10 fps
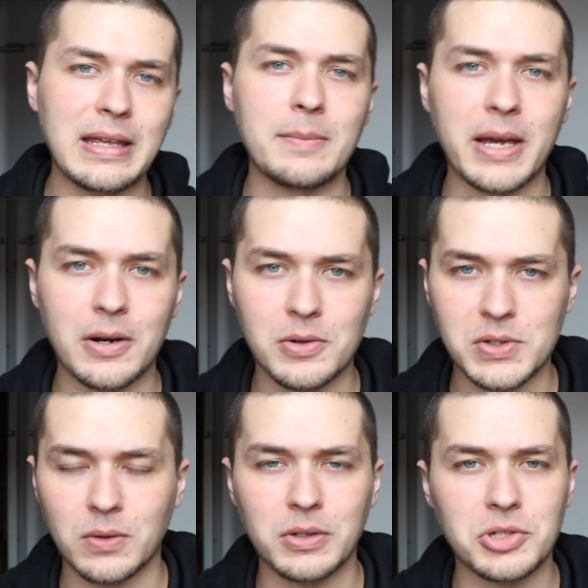
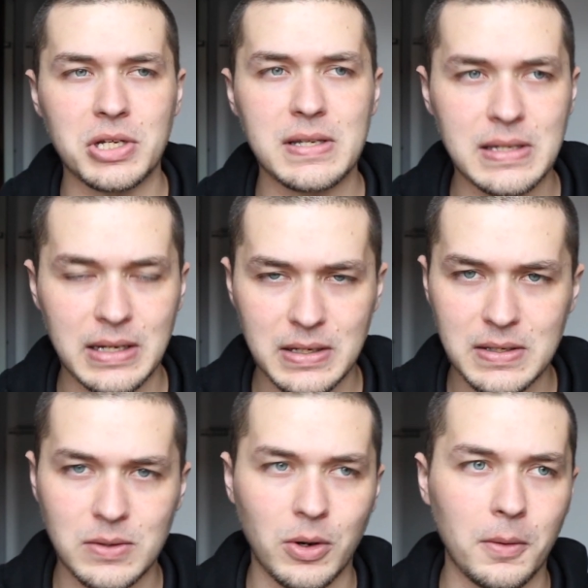emails, or
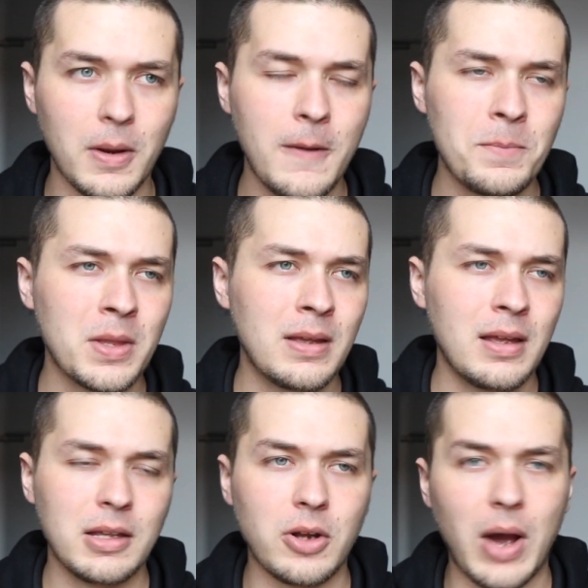logistics, or
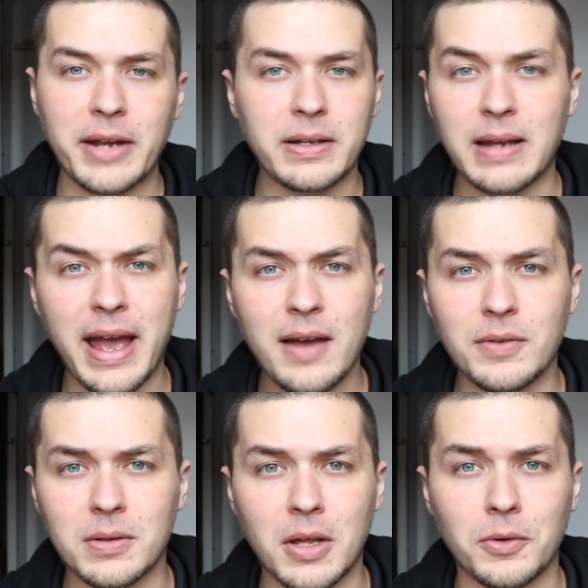you know, I didn't have
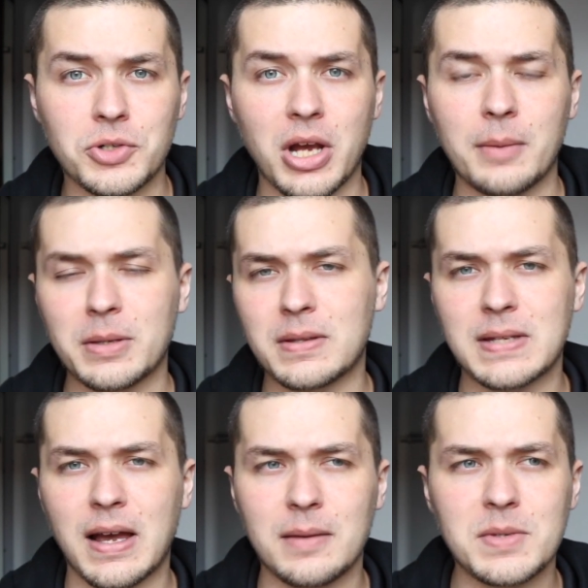another job at the
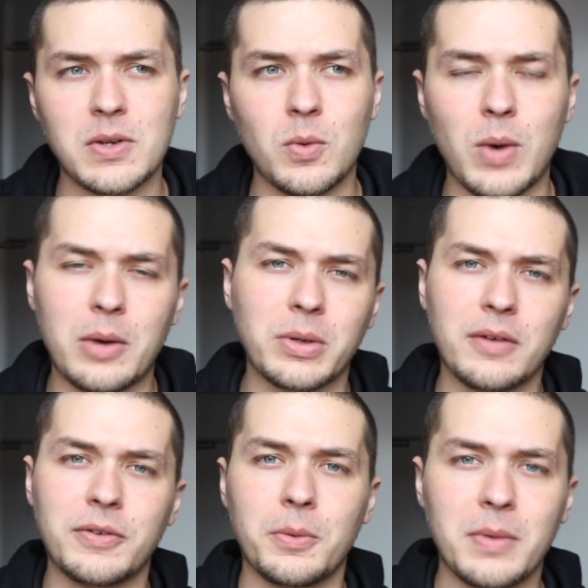time, so why would
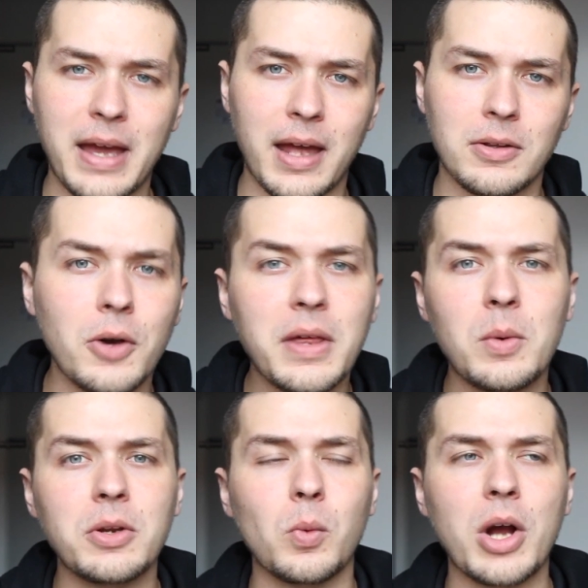I film that? Know that
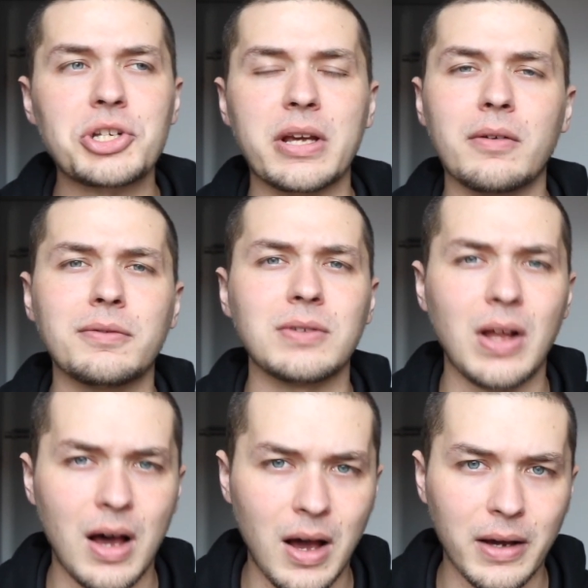when you're watching a
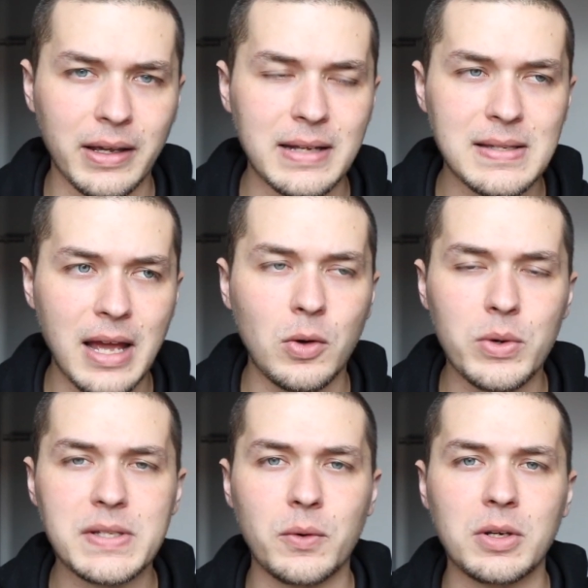vlog, it's not
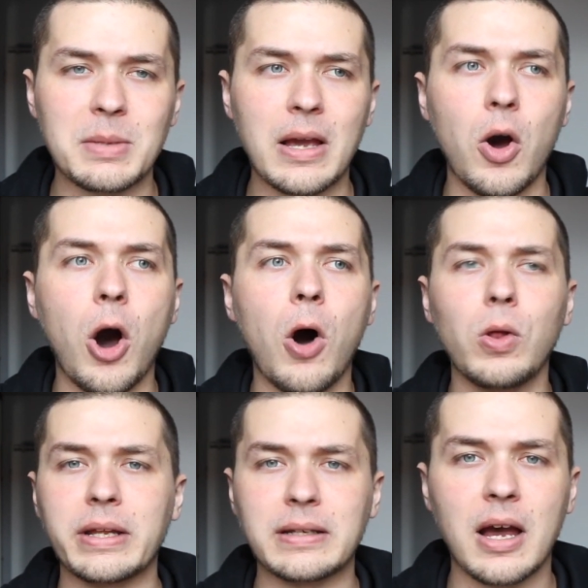always going to be
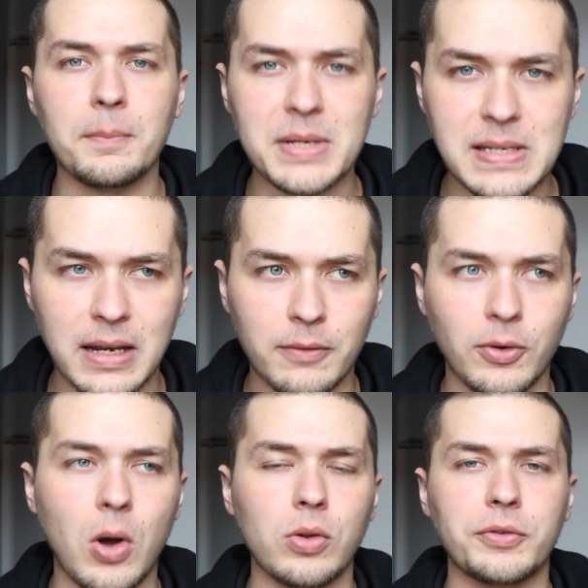all-encompassing
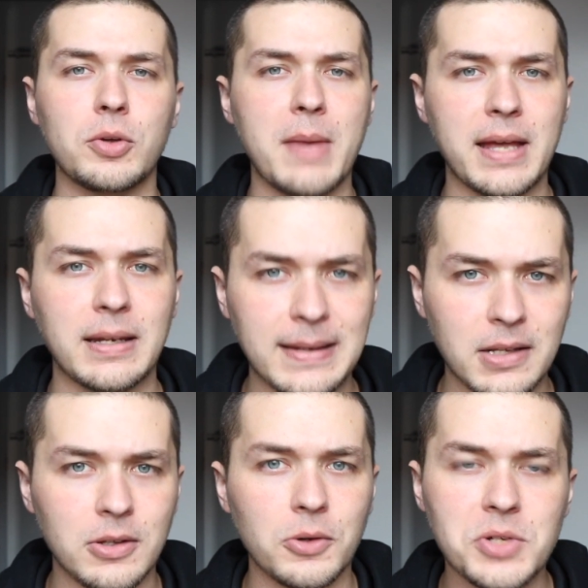for all of
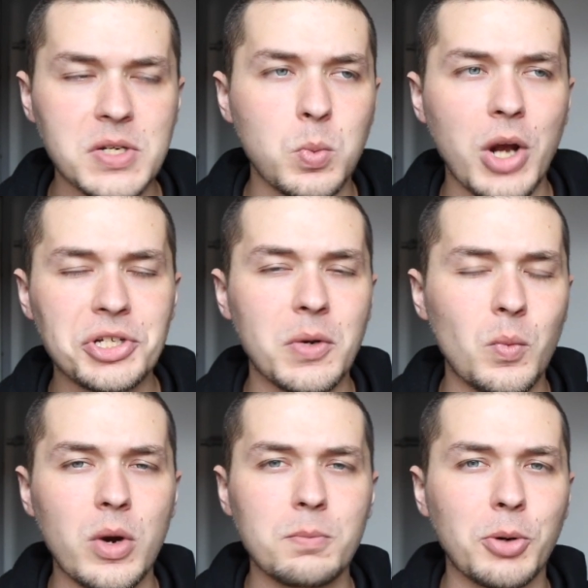humanity. You're just watching
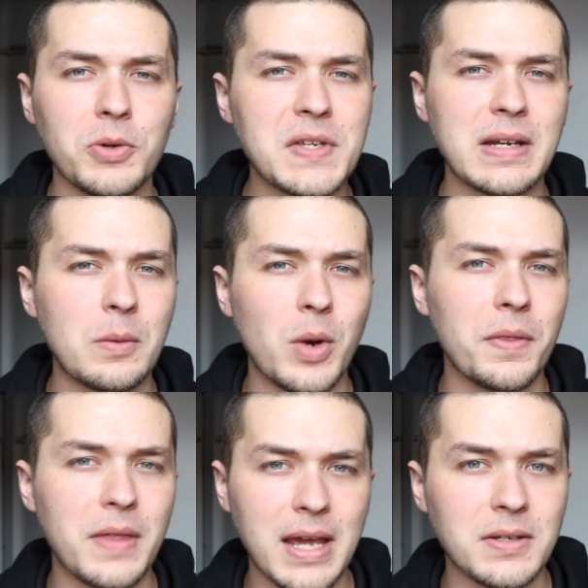one person and
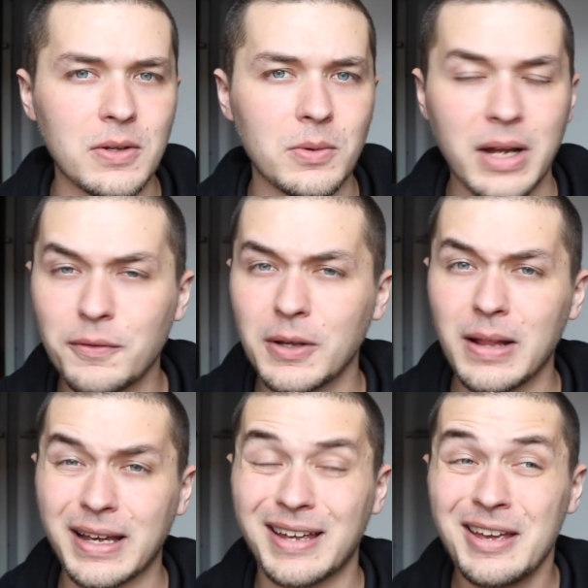what they do, and I feel
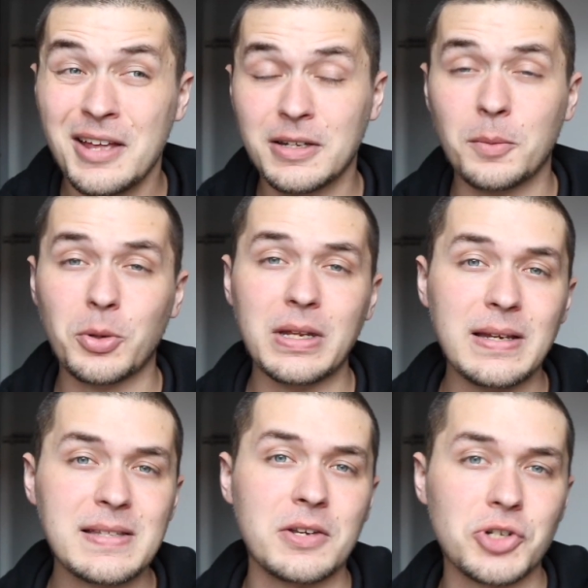like I did a pretty
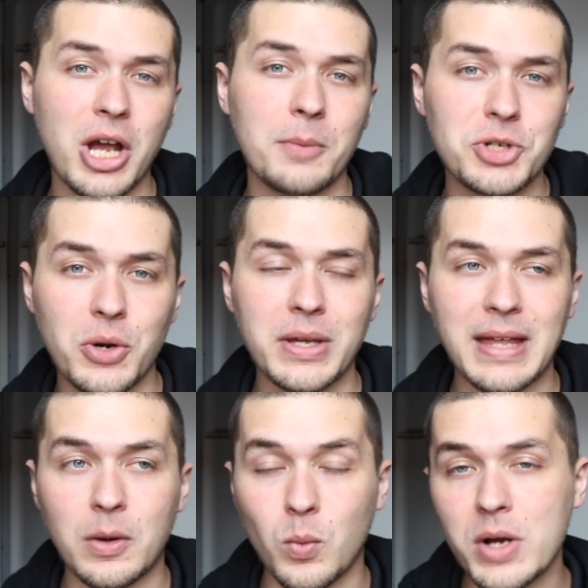decent job showing
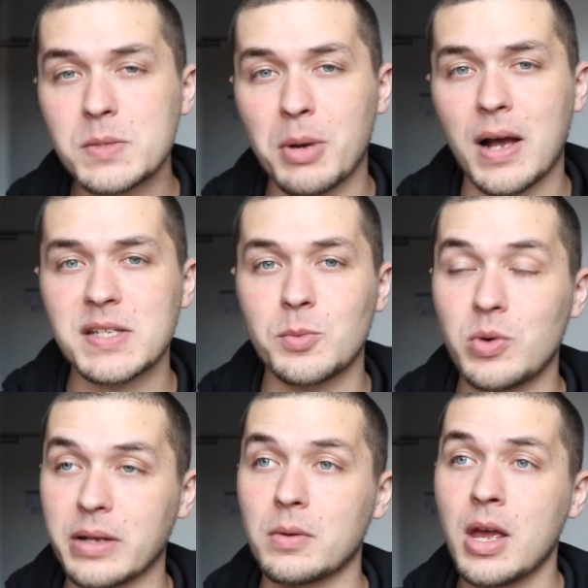that it was
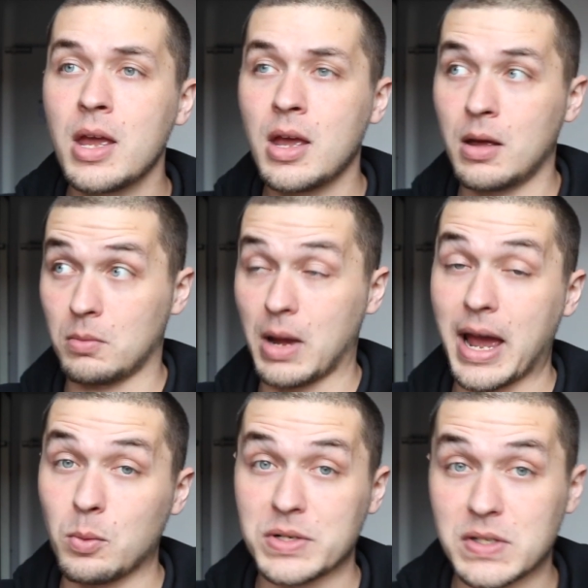possible and
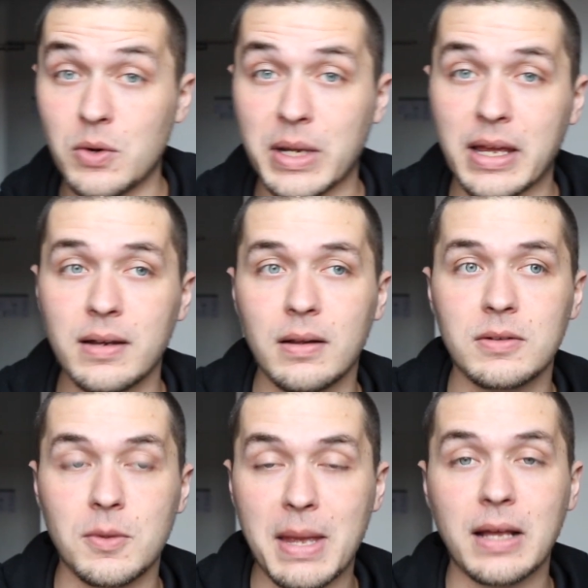I was doing it
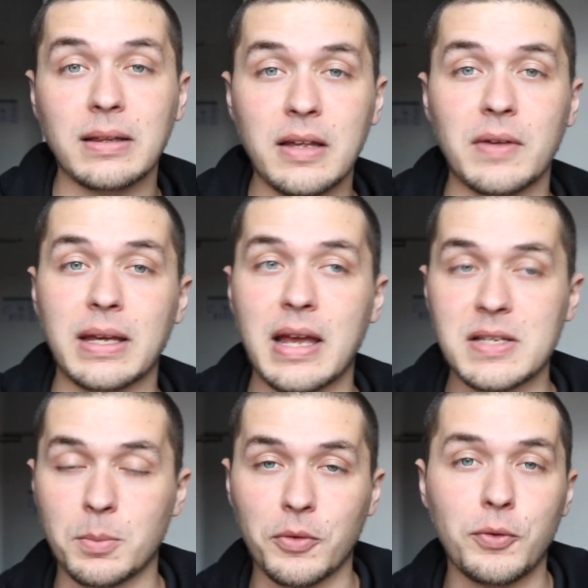to make a living
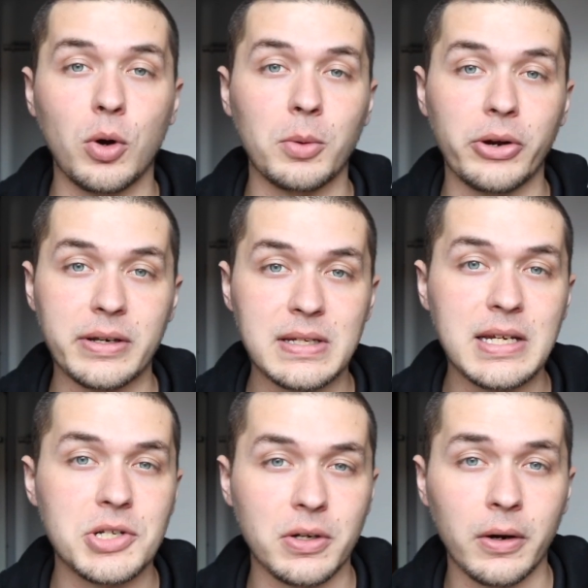as a performer and
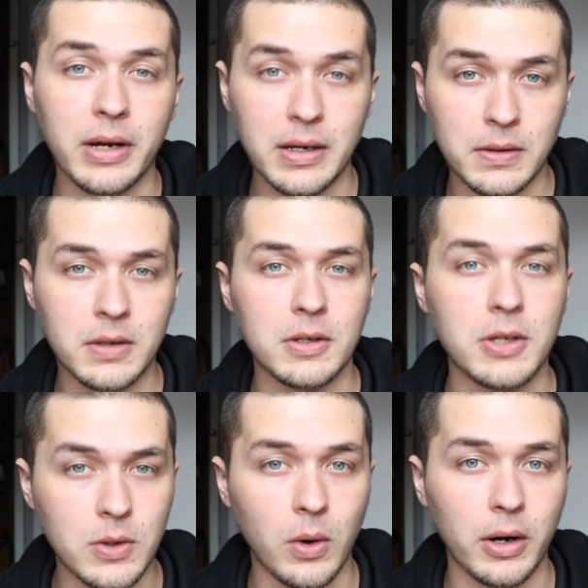teacher in New
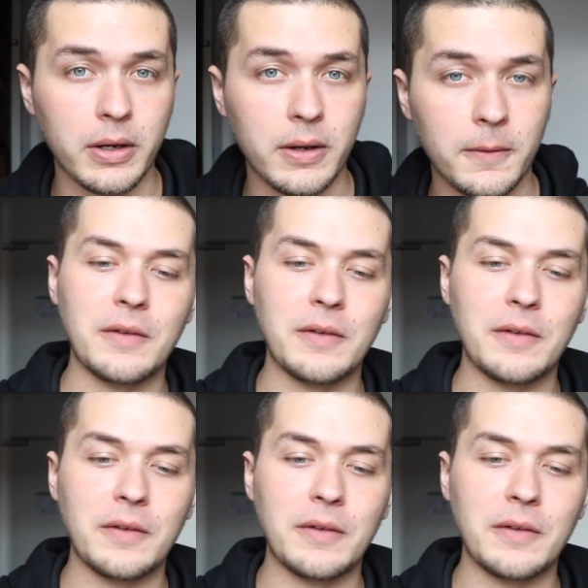York.